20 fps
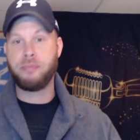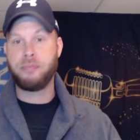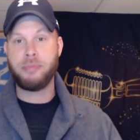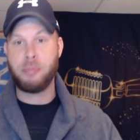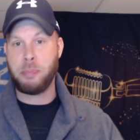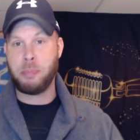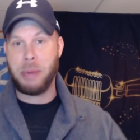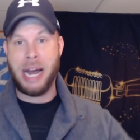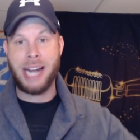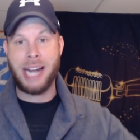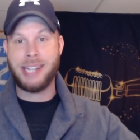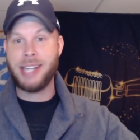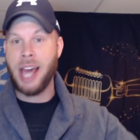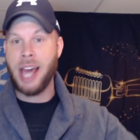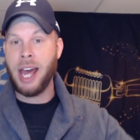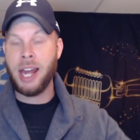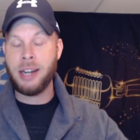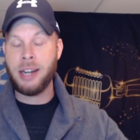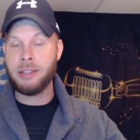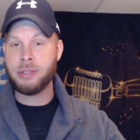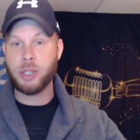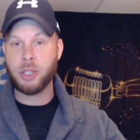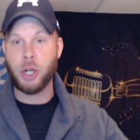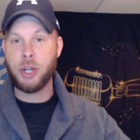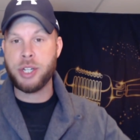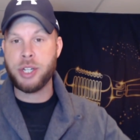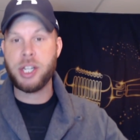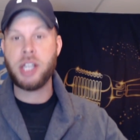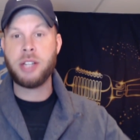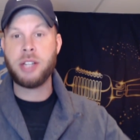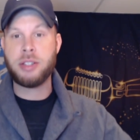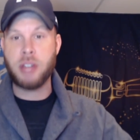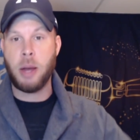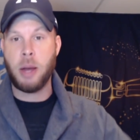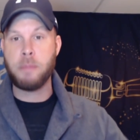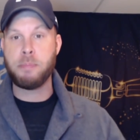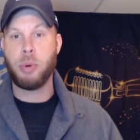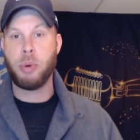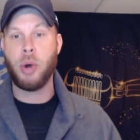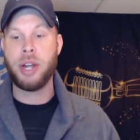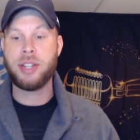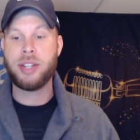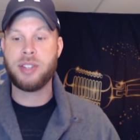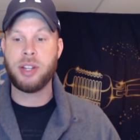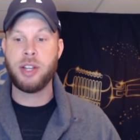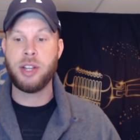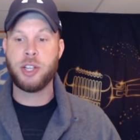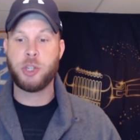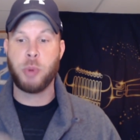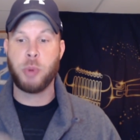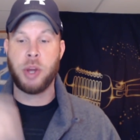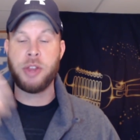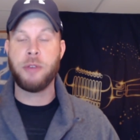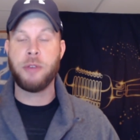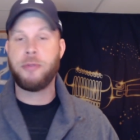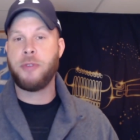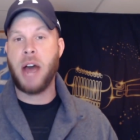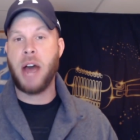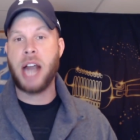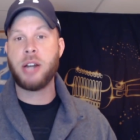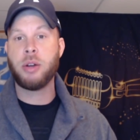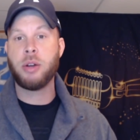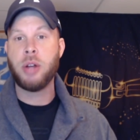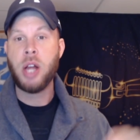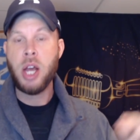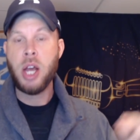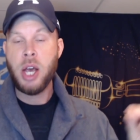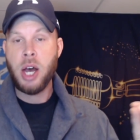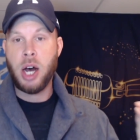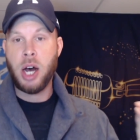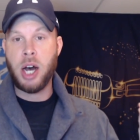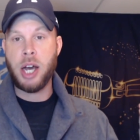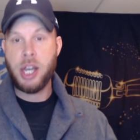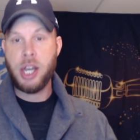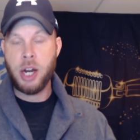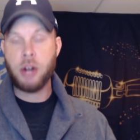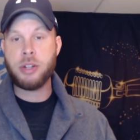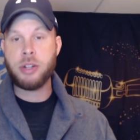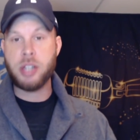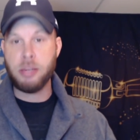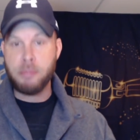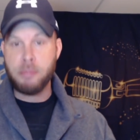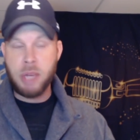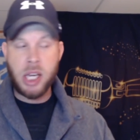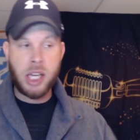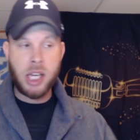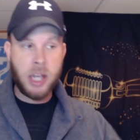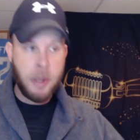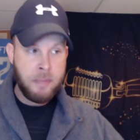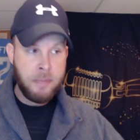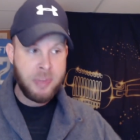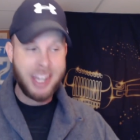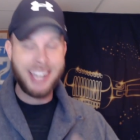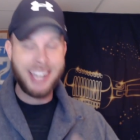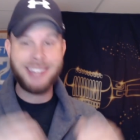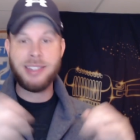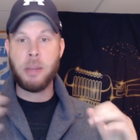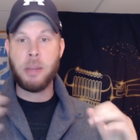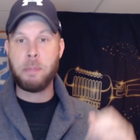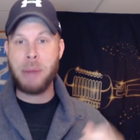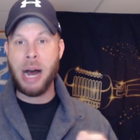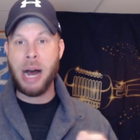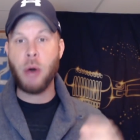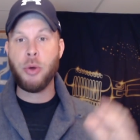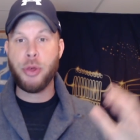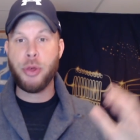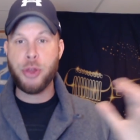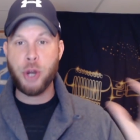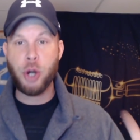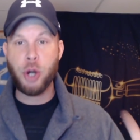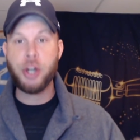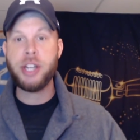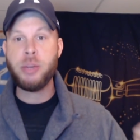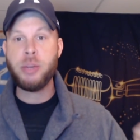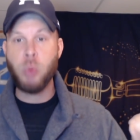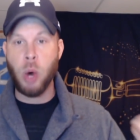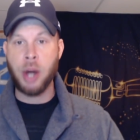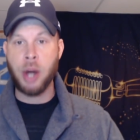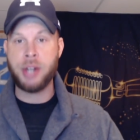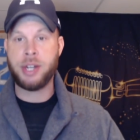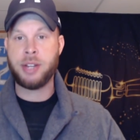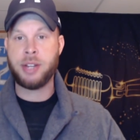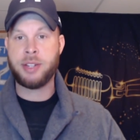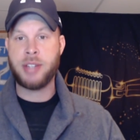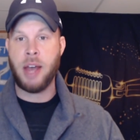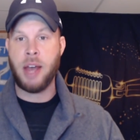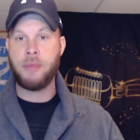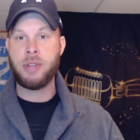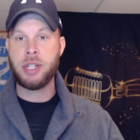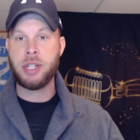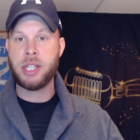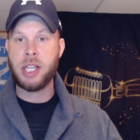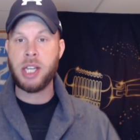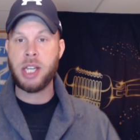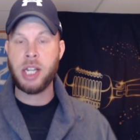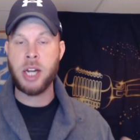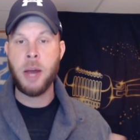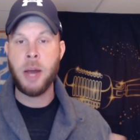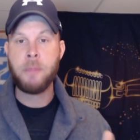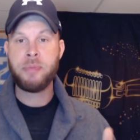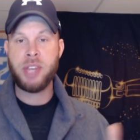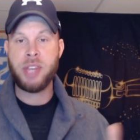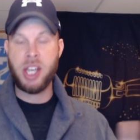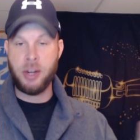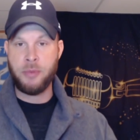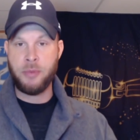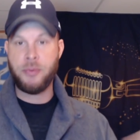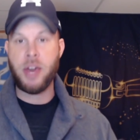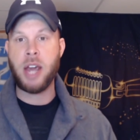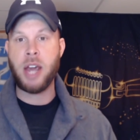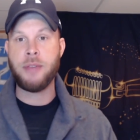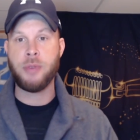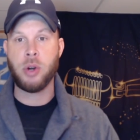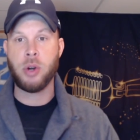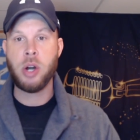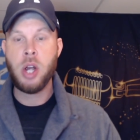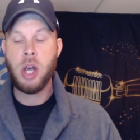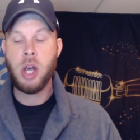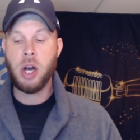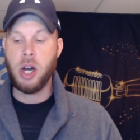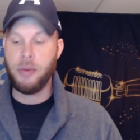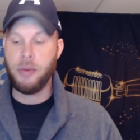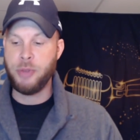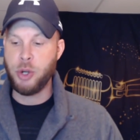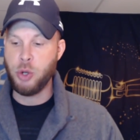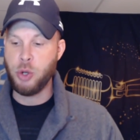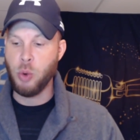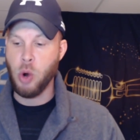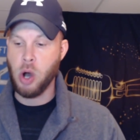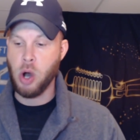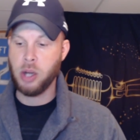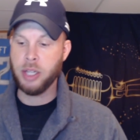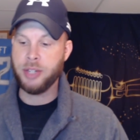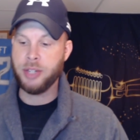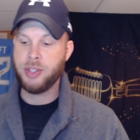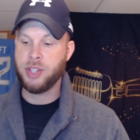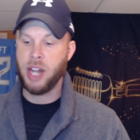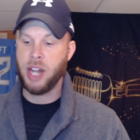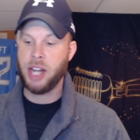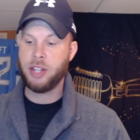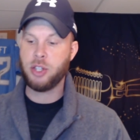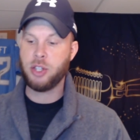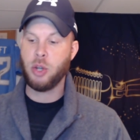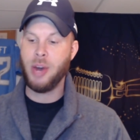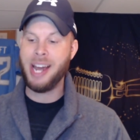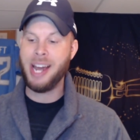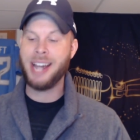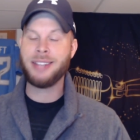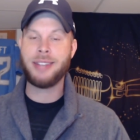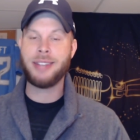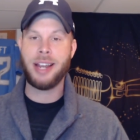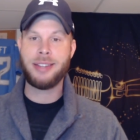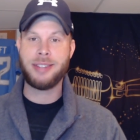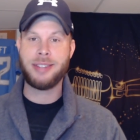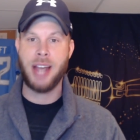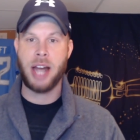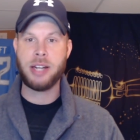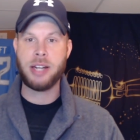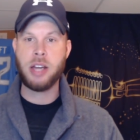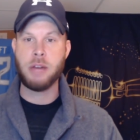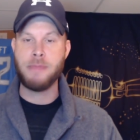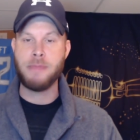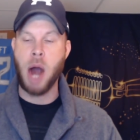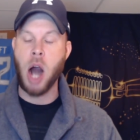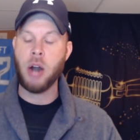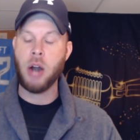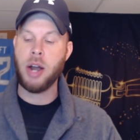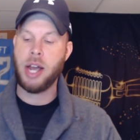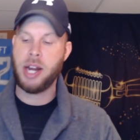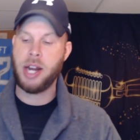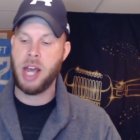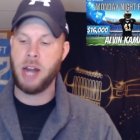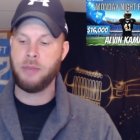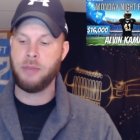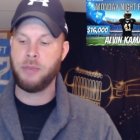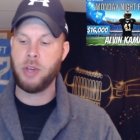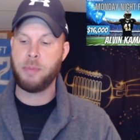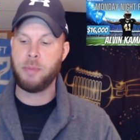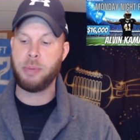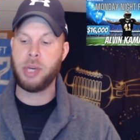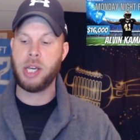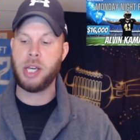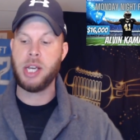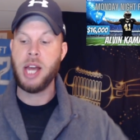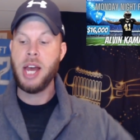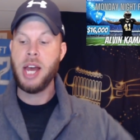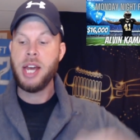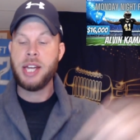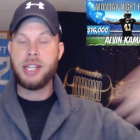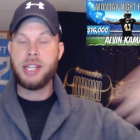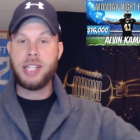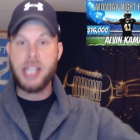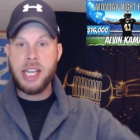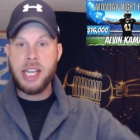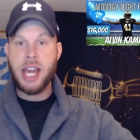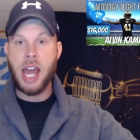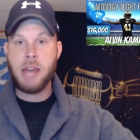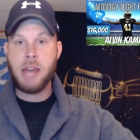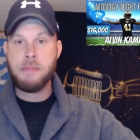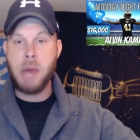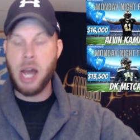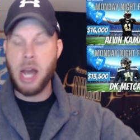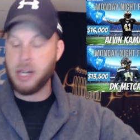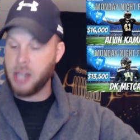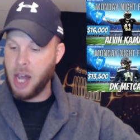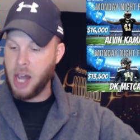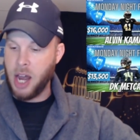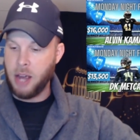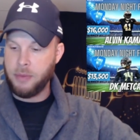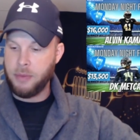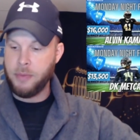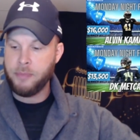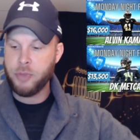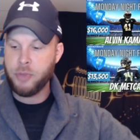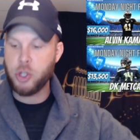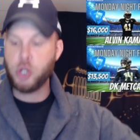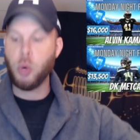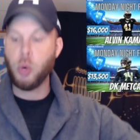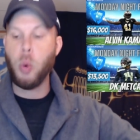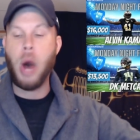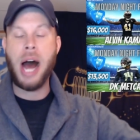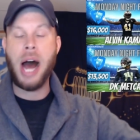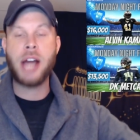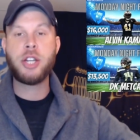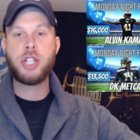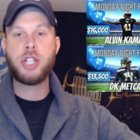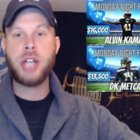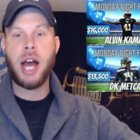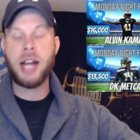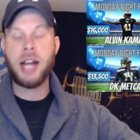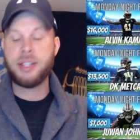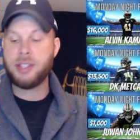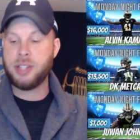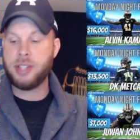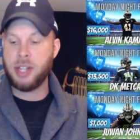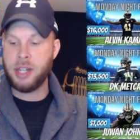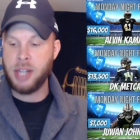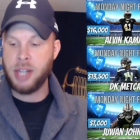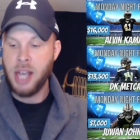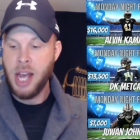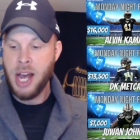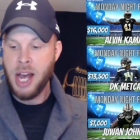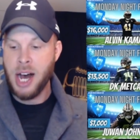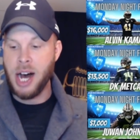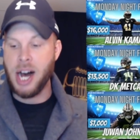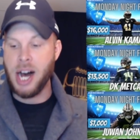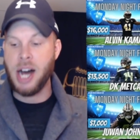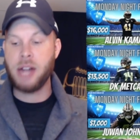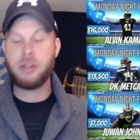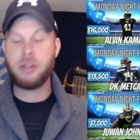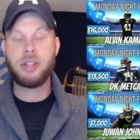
by ten, thirteen something points in this one. The final uh, here to me is about thirty-one to seventeen in favor of the New Orleans Saints. So as I said, Kamara at M V P, D K Metcalf, Juwan Johnson, uh,